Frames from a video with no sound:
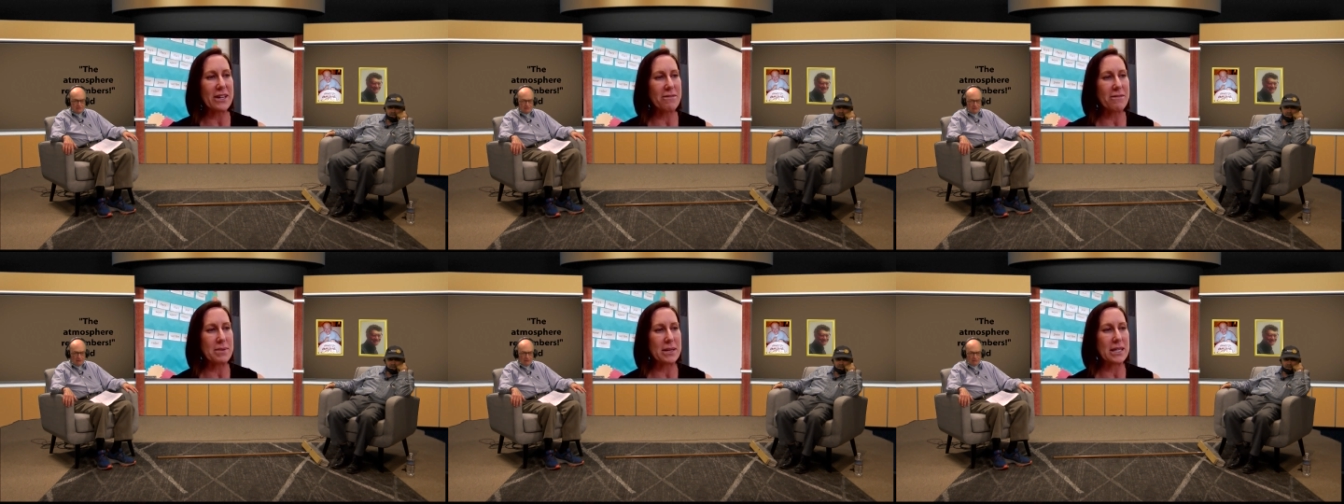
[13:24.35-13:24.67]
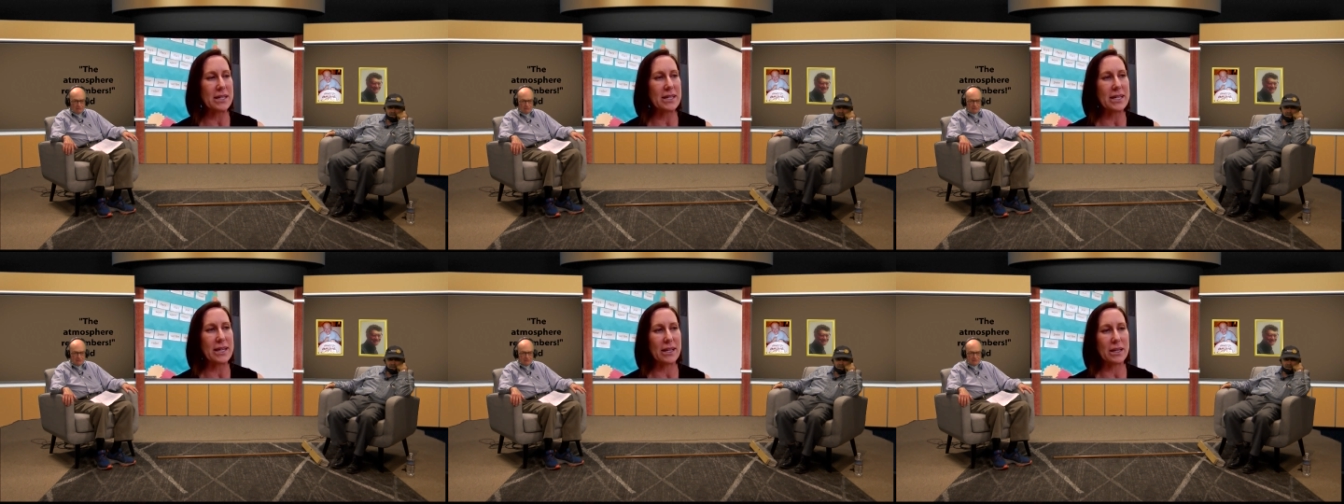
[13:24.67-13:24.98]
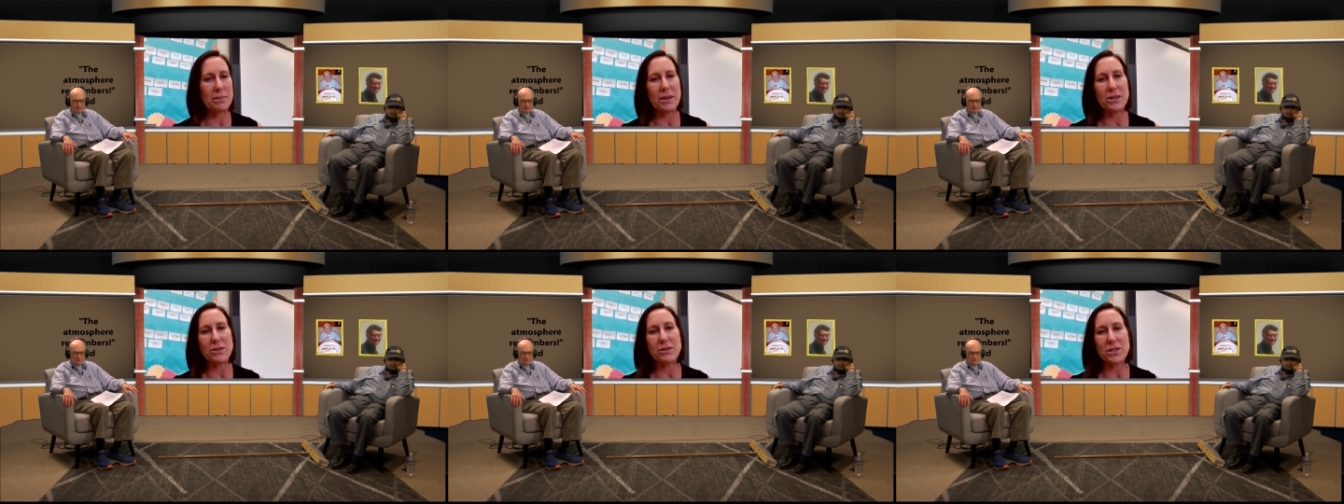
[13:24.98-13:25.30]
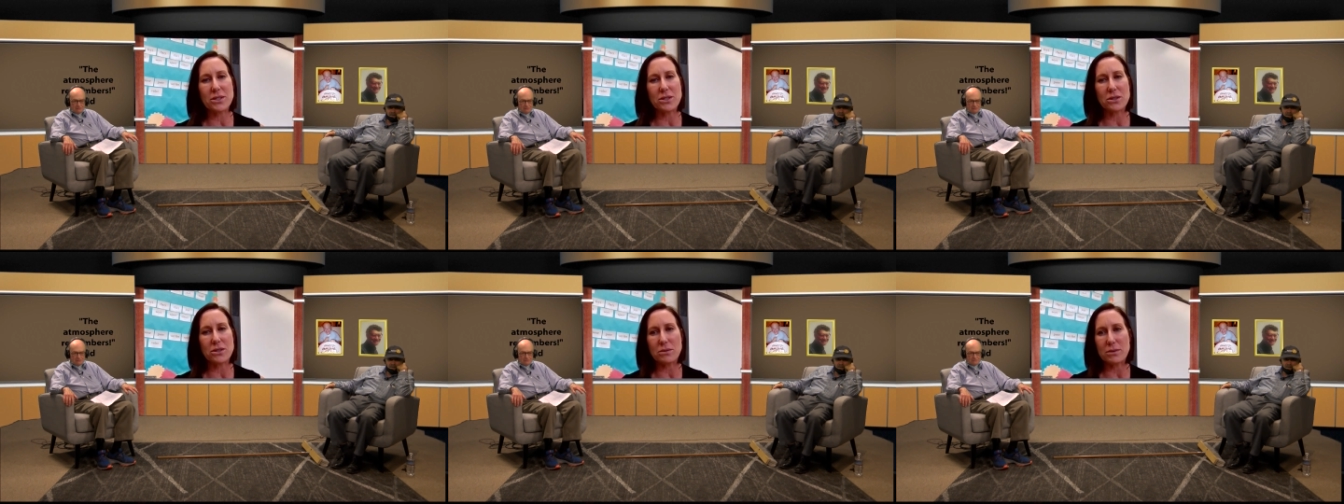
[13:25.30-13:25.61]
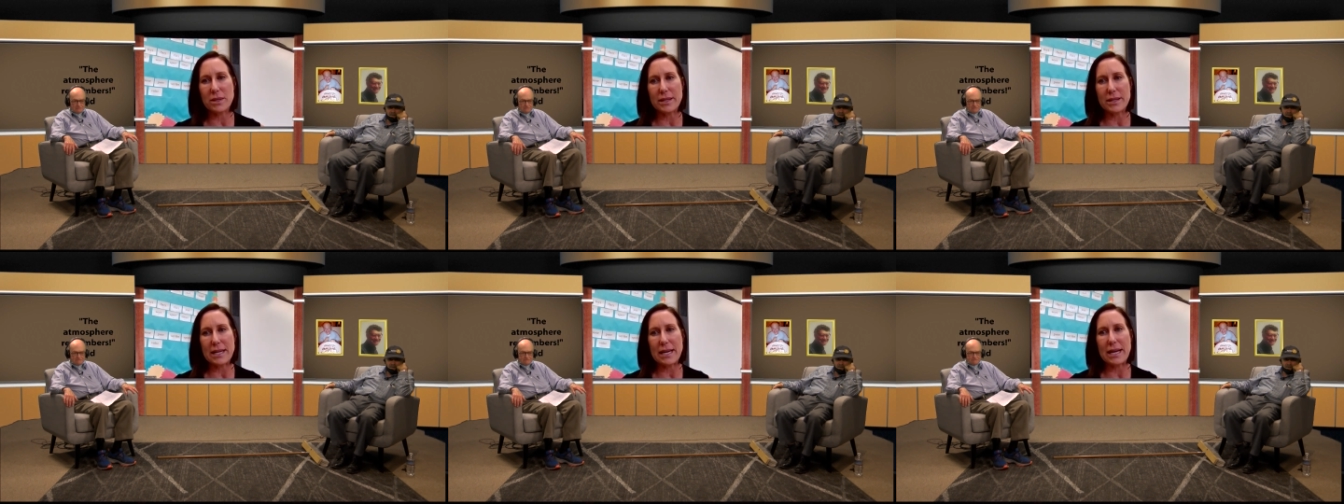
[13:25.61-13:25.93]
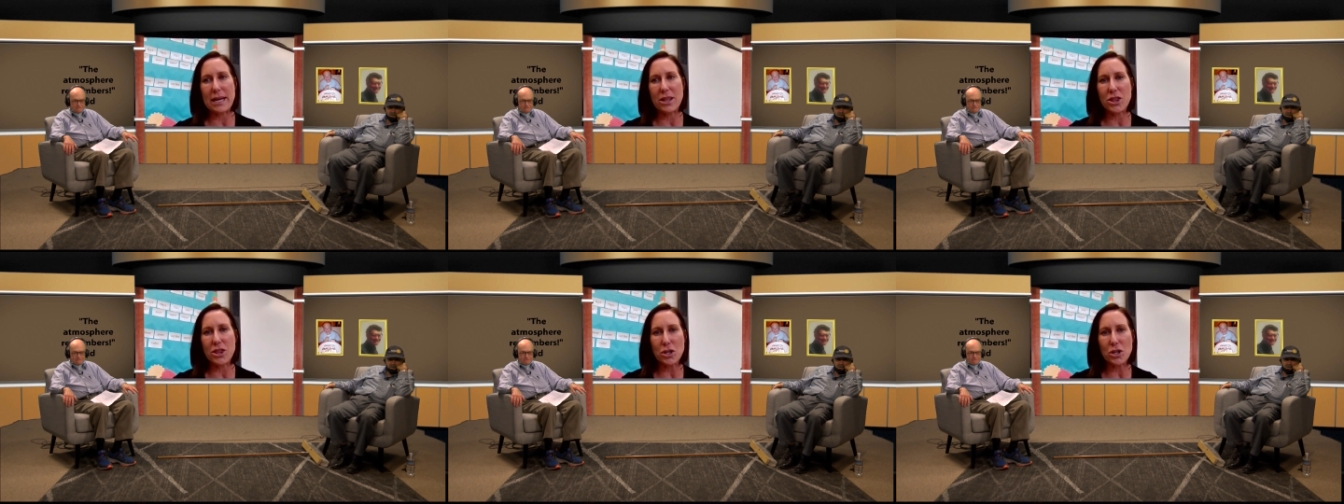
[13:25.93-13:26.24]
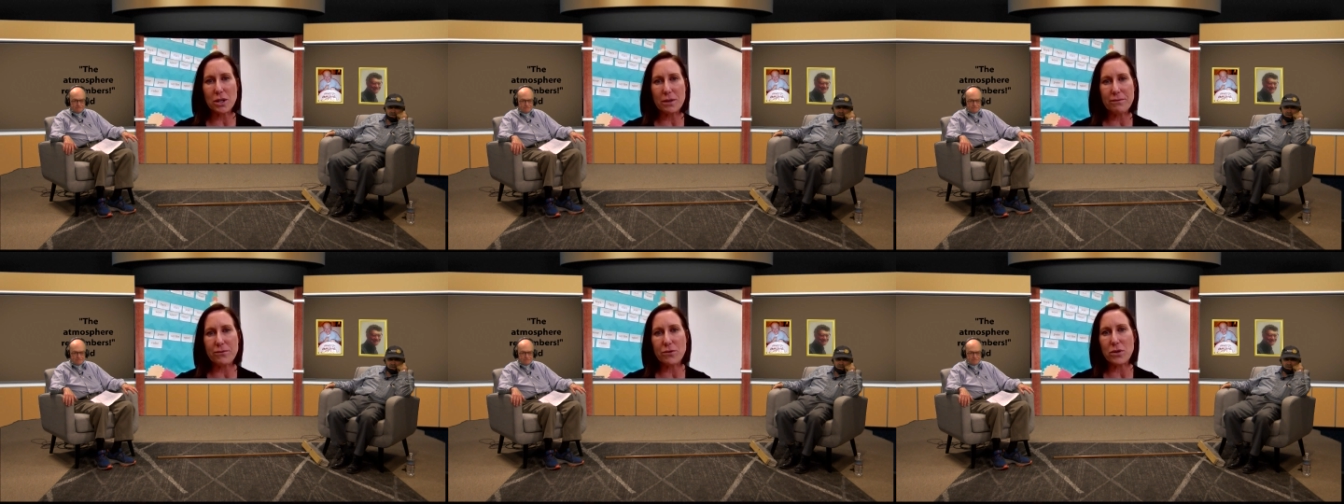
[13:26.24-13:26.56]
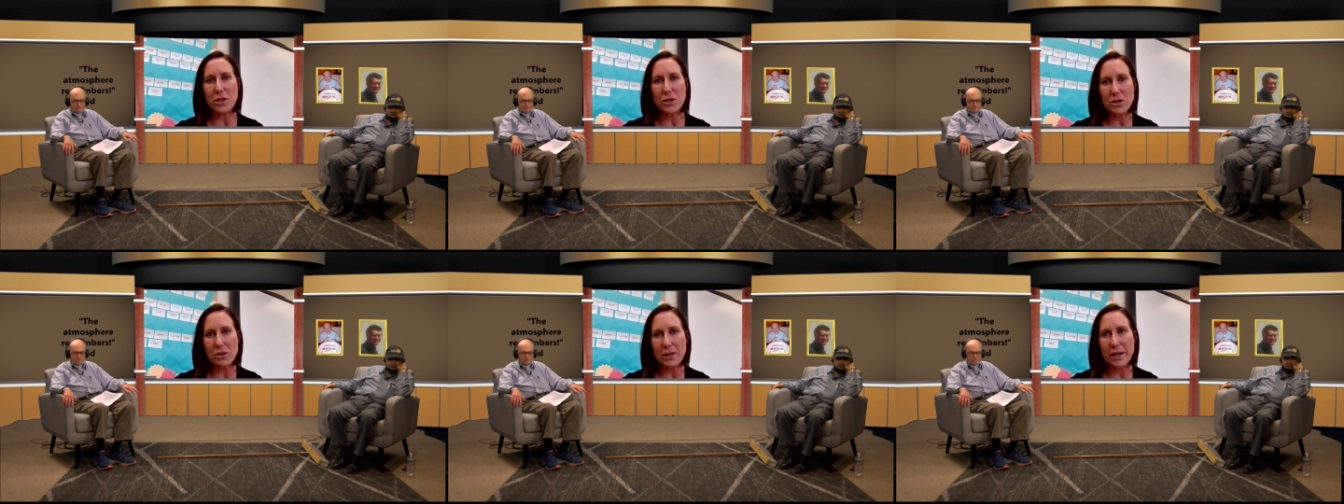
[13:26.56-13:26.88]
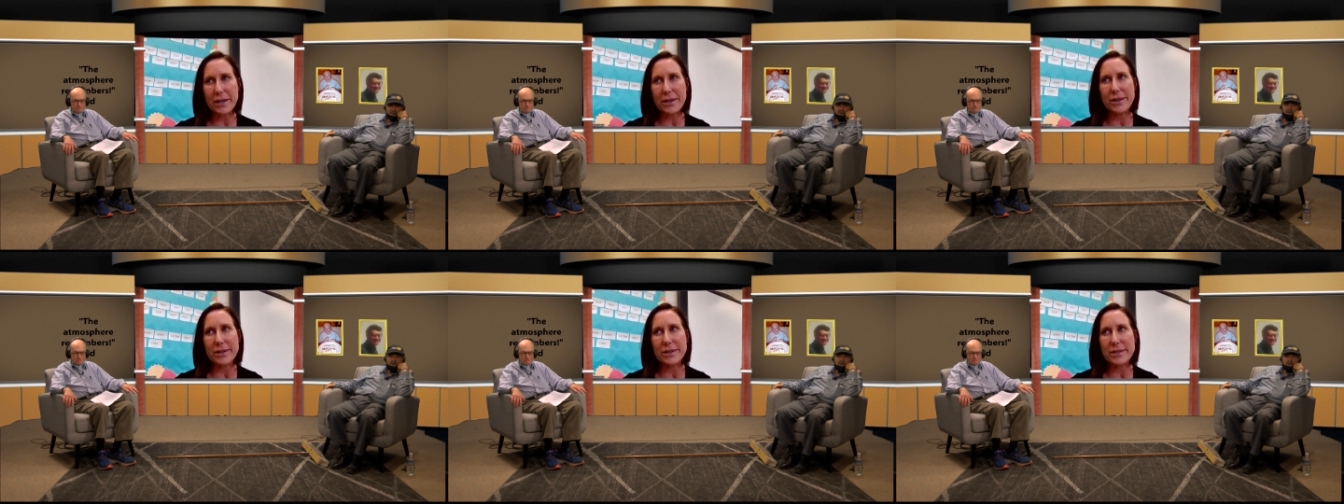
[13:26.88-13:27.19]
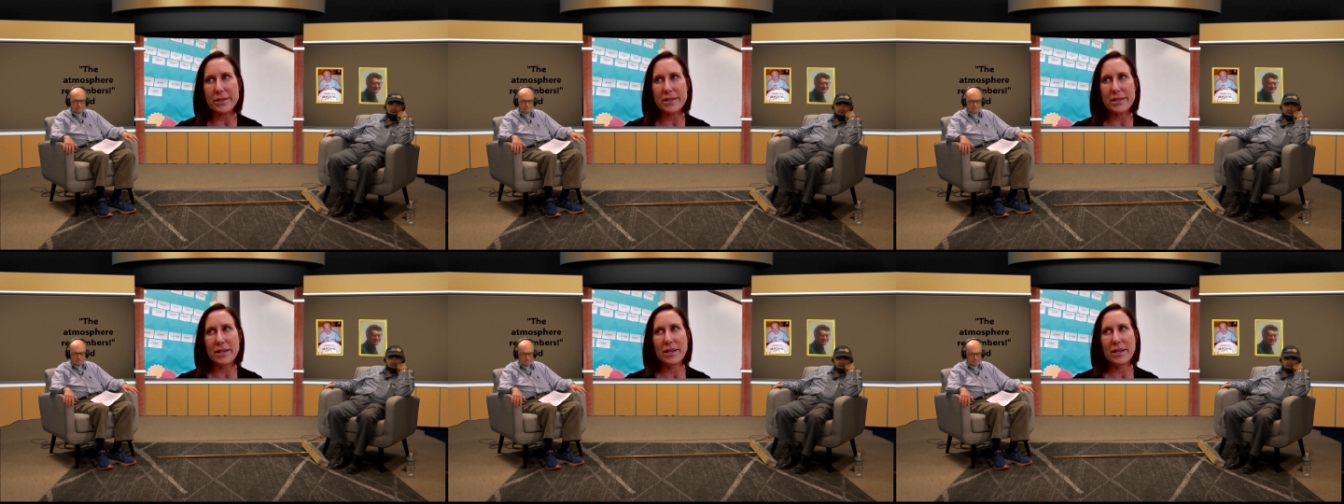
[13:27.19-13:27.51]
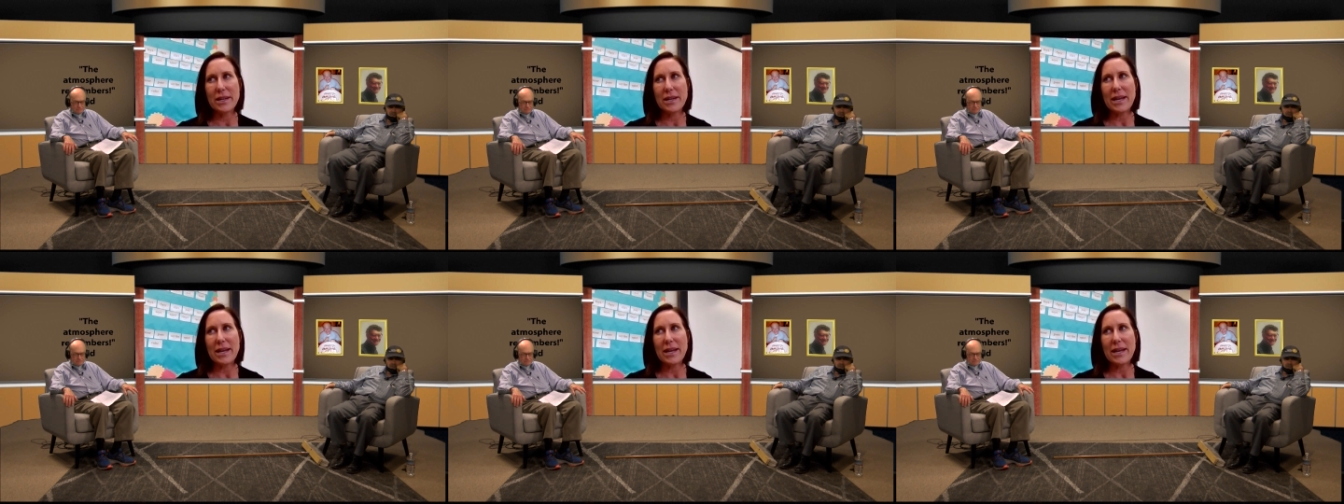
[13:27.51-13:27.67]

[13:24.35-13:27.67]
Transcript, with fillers: I've been in the elementary school with uh, third and fourth graders,